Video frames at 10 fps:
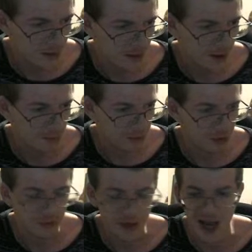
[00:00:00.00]

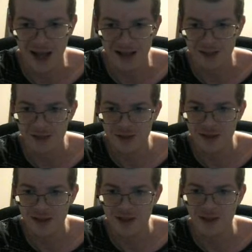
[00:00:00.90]
Absolutely, and
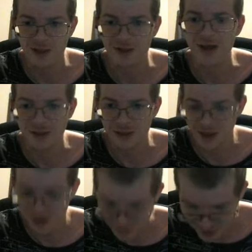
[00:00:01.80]
stay
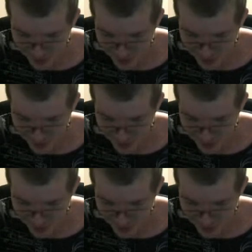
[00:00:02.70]
safe.